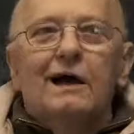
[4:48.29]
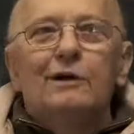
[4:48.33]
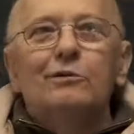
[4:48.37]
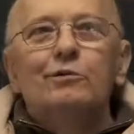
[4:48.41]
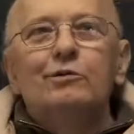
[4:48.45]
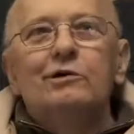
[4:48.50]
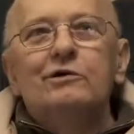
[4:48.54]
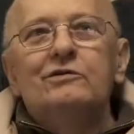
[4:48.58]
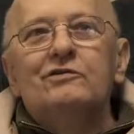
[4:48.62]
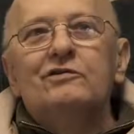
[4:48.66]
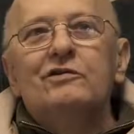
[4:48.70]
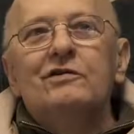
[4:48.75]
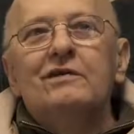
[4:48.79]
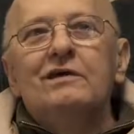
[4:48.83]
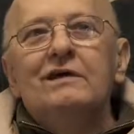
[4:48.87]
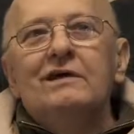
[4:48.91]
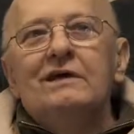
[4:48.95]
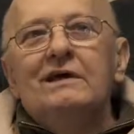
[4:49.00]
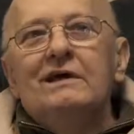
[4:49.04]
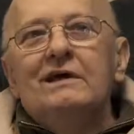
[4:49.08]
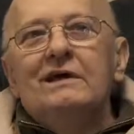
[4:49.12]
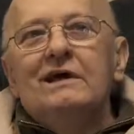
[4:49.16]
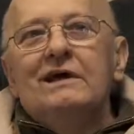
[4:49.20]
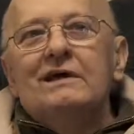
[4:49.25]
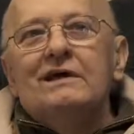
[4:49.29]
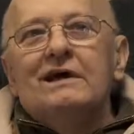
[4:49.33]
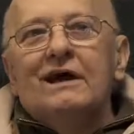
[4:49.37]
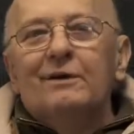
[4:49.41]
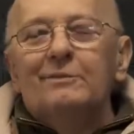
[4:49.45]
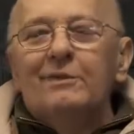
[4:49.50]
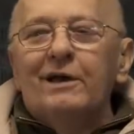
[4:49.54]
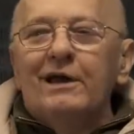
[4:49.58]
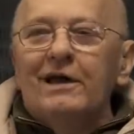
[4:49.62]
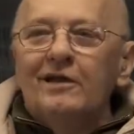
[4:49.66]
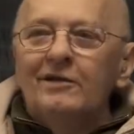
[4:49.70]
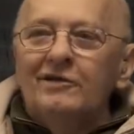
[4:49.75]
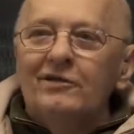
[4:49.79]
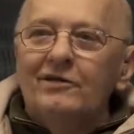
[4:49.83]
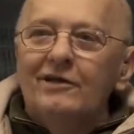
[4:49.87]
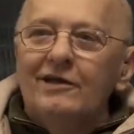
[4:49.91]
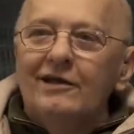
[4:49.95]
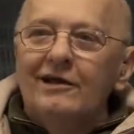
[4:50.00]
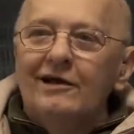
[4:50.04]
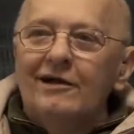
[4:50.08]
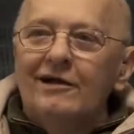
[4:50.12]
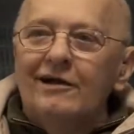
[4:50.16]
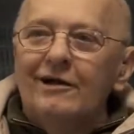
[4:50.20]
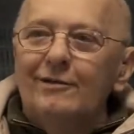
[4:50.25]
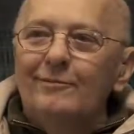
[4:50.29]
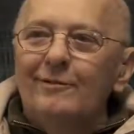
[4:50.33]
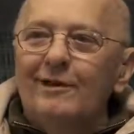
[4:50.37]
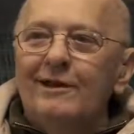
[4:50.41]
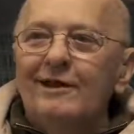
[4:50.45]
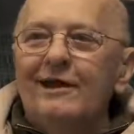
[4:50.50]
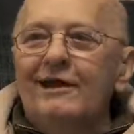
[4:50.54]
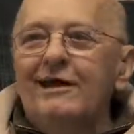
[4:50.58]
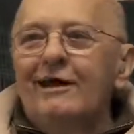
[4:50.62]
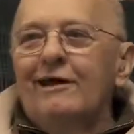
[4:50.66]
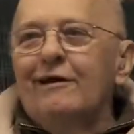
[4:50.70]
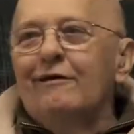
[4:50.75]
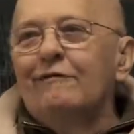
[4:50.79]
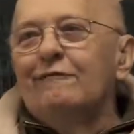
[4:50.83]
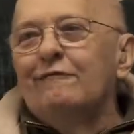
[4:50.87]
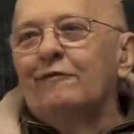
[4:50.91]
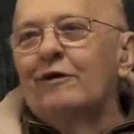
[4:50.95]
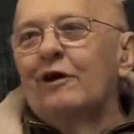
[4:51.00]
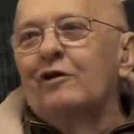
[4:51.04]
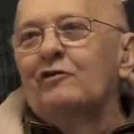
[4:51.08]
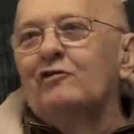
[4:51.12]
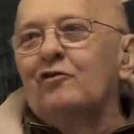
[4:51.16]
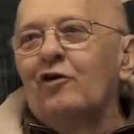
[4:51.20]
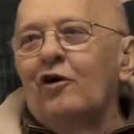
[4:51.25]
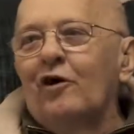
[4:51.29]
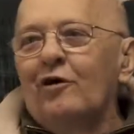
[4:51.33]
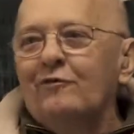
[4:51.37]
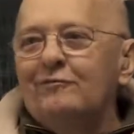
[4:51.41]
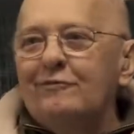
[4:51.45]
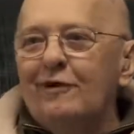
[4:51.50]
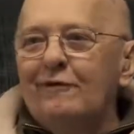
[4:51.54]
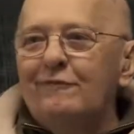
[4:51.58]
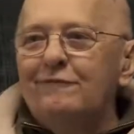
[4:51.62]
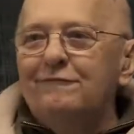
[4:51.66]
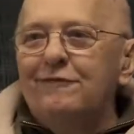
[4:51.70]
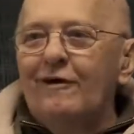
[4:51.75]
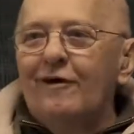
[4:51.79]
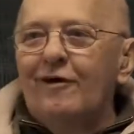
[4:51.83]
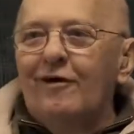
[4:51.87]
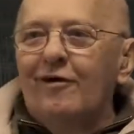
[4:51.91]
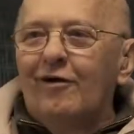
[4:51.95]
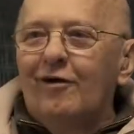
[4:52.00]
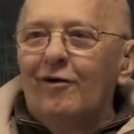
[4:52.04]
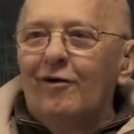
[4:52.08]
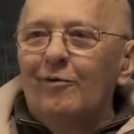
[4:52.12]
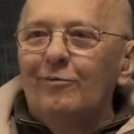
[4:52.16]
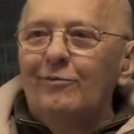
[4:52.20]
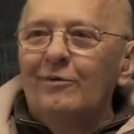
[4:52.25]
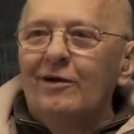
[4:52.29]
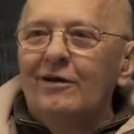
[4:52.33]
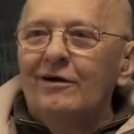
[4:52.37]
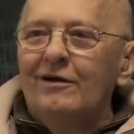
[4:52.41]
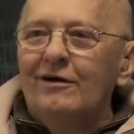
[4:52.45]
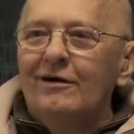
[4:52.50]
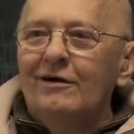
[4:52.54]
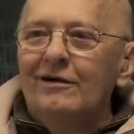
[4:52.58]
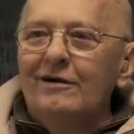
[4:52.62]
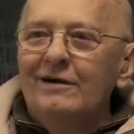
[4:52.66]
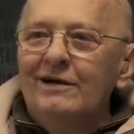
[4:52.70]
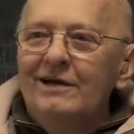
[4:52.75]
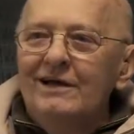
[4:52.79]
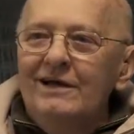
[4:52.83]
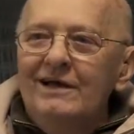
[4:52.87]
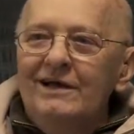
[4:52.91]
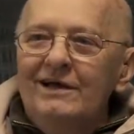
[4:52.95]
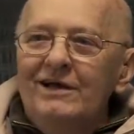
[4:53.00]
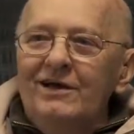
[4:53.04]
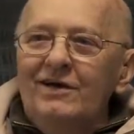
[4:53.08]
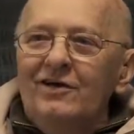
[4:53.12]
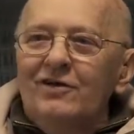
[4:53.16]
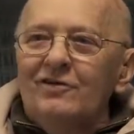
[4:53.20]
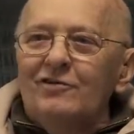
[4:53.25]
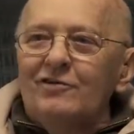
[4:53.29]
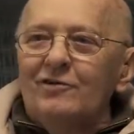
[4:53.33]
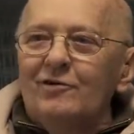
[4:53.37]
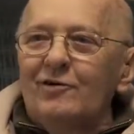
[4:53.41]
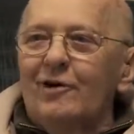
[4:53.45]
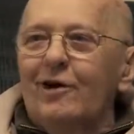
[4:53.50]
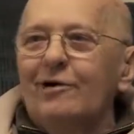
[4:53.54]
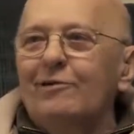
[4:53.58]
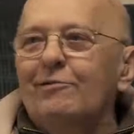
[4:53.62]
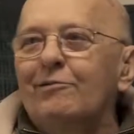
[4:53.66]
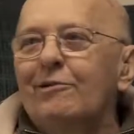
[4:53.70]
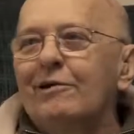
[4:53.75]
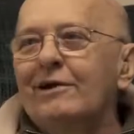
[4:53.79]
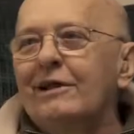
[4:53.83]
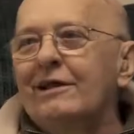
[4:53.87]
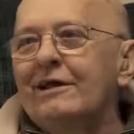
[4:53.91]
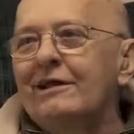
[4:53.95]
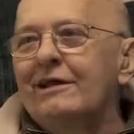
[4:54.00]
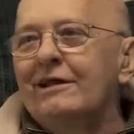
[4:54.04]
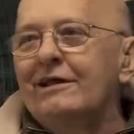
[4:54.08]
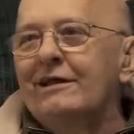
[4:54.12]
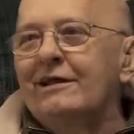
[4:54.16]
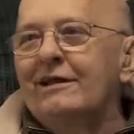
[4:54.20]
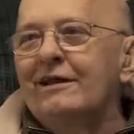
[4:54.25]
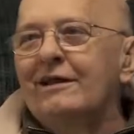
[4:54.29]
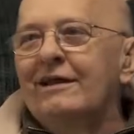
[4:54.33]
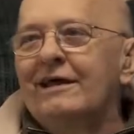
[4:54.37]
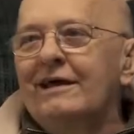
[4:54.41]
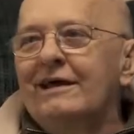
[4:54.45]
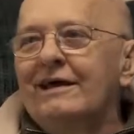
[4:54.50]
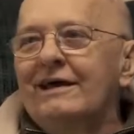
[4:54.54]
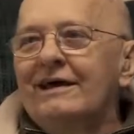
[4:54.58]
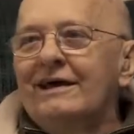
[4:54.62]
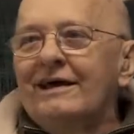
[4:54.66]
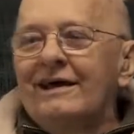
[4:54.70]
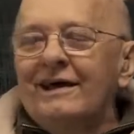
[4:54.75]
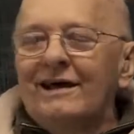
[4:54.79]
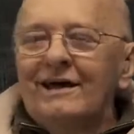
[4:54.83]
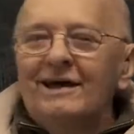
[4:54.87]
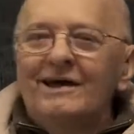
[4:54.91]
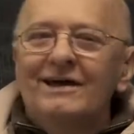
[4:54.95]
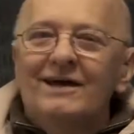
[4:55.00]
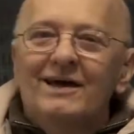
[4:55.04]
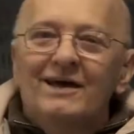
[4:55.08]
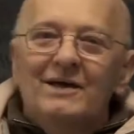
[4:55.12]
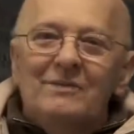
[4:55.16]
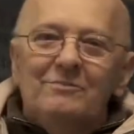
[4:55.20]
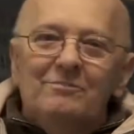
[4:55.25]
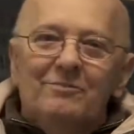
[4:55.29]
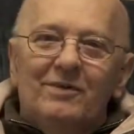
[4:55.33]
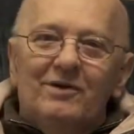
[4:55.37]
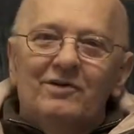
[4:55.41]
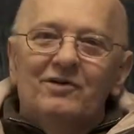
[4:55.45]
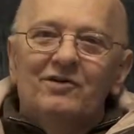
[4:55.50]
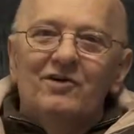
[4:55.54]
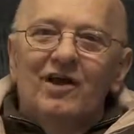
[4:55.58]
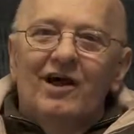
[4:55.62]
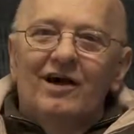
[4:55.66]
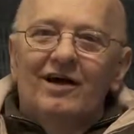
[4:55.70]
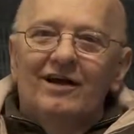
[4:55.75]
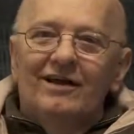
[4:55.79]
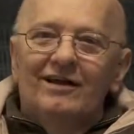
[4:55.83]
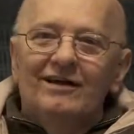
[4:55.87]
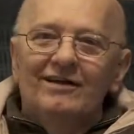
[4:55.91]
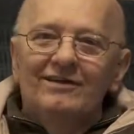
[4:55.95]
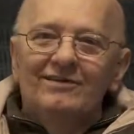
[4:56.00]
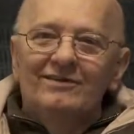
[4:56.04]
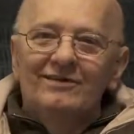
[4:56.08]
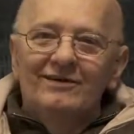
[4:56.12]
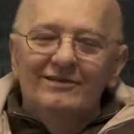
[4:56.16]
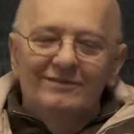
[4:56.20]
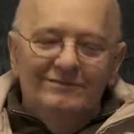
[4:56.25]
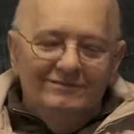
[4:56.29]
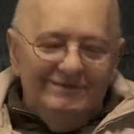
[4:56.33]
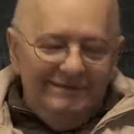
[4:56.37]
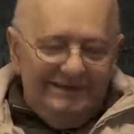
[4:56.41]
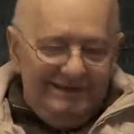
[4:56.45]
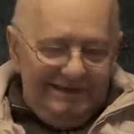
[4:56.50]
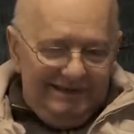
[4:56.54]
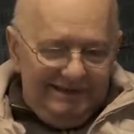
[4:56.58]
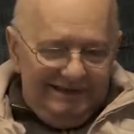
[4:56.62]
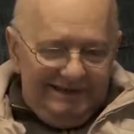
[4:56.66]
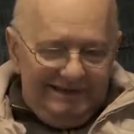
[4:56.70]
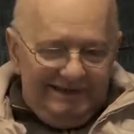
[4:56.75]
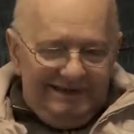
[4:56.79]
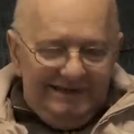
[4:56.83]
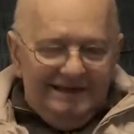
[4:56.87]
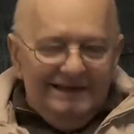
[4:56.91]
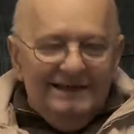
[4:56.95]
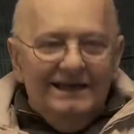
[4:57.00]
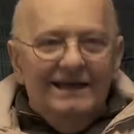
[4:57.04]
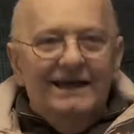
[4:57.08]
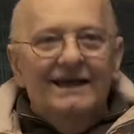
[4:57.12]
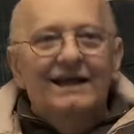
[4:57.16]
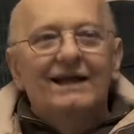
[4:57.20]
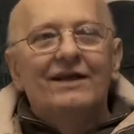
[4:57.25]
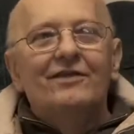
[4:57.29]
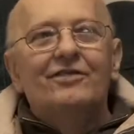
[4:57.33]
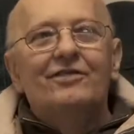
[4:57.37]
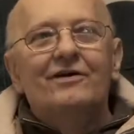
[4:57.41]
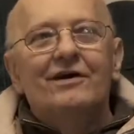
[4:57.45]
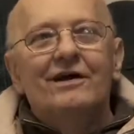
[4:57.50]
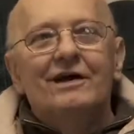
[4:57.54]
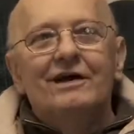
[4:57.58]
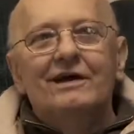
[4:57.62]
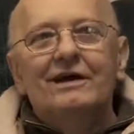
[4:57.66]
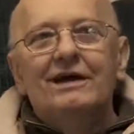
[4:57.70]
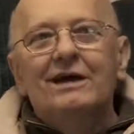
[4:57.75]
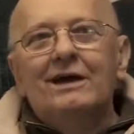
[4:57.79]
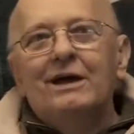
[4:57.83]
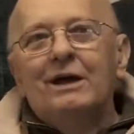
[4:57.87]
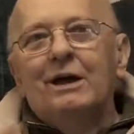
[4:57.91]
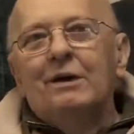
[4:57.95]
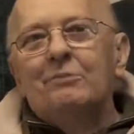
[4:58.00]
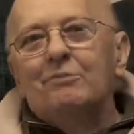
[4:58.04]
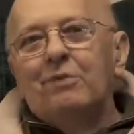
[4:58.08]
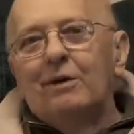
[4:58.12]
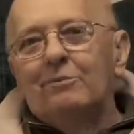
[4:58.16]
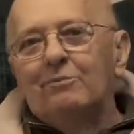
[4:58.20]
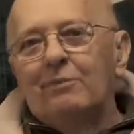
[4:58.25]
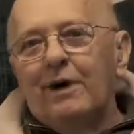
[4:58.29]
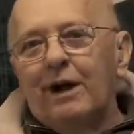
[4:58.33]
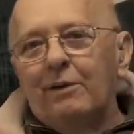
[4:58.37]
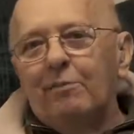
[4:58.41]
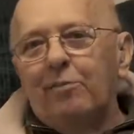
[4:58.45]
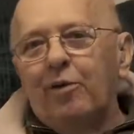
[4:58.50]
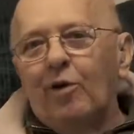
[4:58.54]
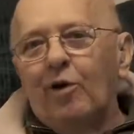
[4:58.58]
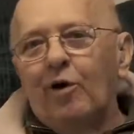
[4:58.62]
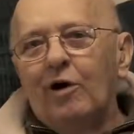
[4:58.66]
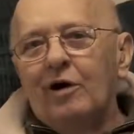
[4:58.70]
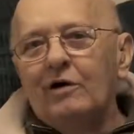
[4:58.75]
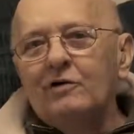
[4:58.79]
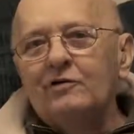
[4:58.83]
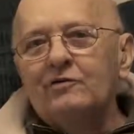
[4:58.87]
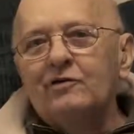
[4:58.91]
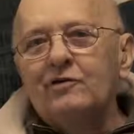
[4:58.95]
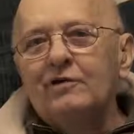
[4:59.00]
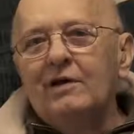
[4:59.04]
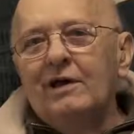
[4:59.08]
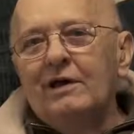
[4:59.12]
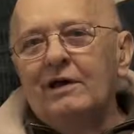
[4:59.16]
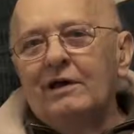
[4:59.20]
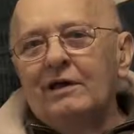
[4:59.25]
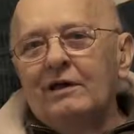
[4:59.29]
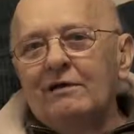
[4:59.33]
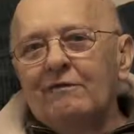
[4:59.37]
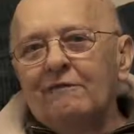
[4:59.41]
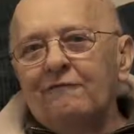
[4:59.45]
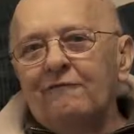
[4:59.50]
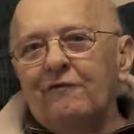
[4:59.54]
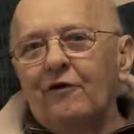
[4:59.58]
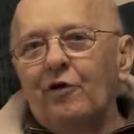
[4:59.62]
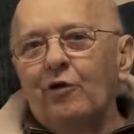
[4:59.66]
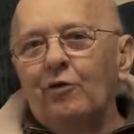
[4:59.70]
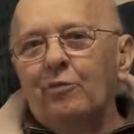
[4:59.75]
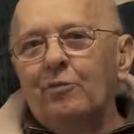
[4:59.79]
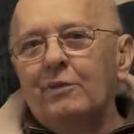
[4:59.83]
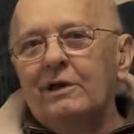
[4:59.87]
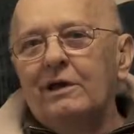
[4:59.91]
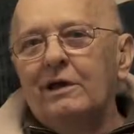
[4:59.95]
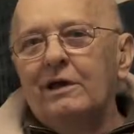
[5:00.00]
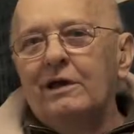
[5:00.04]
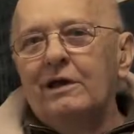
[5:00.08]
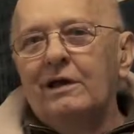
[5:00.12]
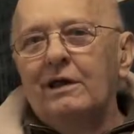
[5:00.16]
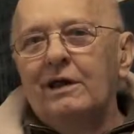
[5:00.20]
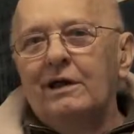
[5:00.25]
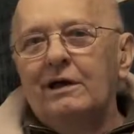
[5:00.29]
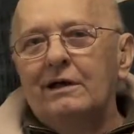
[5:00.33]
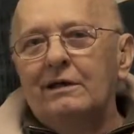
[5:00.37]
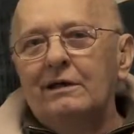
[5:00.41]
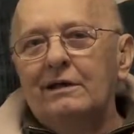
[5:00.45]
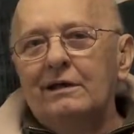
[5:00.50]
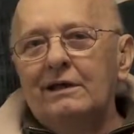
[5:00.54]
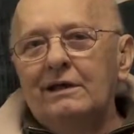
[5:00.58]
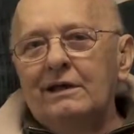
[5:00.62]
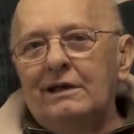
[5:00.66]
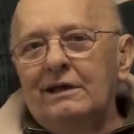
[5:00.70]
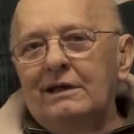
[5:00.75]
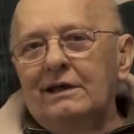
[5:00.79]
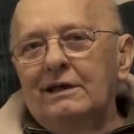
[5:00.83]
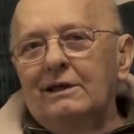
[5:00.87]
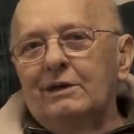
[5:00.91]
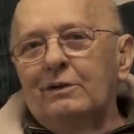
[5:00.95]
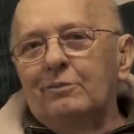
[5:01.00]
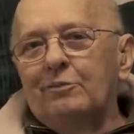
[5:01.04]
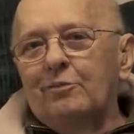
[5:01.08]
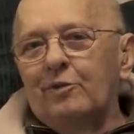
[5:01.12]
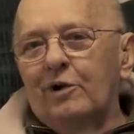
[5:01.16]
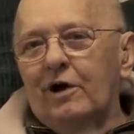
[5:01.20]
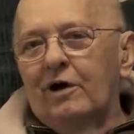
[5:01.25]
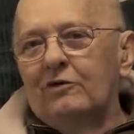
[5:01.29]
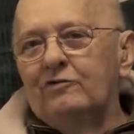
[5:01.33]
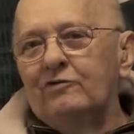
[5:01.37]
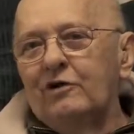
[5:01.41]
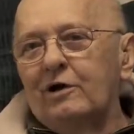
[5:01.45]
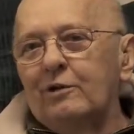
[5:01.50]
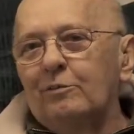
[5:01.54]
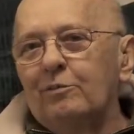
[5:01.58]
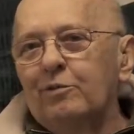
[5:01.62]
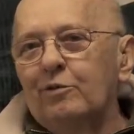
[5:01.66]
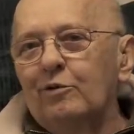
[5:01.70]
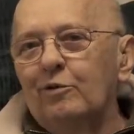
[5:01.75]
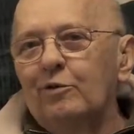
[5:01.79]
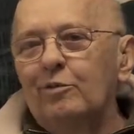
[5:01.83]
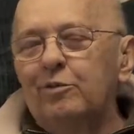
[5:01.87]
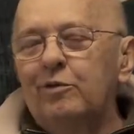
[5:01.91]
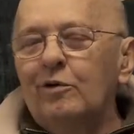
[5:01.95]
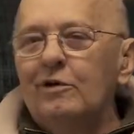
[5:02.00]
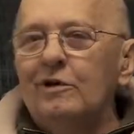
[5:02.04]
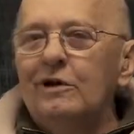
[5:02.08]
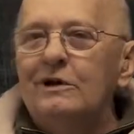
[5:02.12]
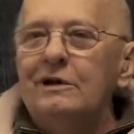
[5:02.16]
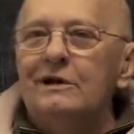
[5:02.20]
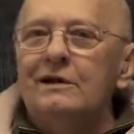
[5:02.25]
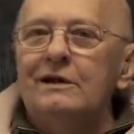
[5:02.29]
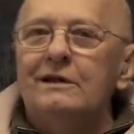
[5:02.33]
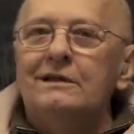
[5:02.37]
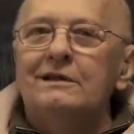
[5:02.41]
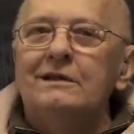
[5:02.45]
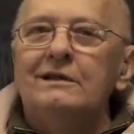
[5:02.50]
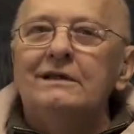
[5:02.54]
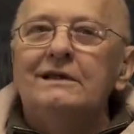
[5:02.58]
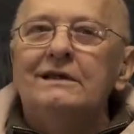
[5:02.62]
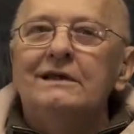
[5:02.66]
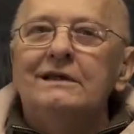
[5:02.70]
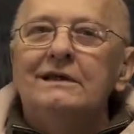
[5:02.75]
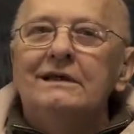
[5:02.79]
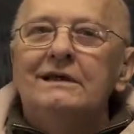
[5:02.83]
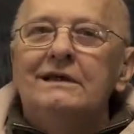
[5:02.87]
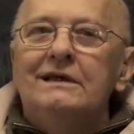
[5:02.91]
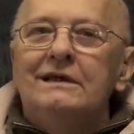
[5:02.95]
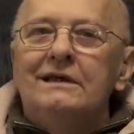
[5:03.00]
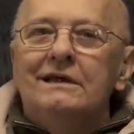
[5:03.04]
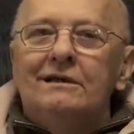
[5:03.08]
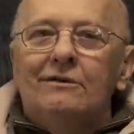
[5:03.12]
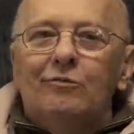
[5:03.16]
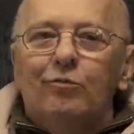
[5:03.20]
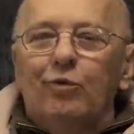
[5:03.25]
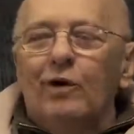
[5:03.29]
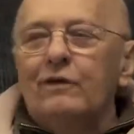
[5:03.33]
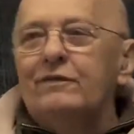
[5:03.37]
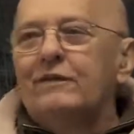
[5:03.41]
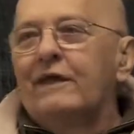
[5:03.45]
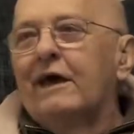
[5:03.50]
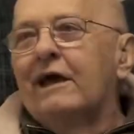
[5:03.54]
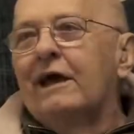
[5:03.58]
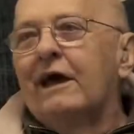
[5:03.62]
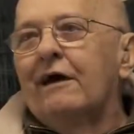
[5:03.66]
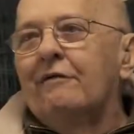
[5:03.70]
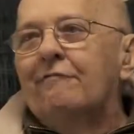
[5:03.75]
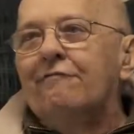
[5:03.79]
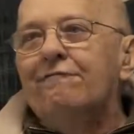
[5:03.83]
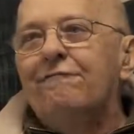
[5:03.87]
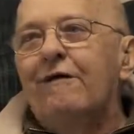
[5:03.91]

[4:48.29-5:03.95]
I was coming into the Army fresh off the farm, so I really didn't have much knowledge of anything, but my boss filled me in on Project Blue Book and what they had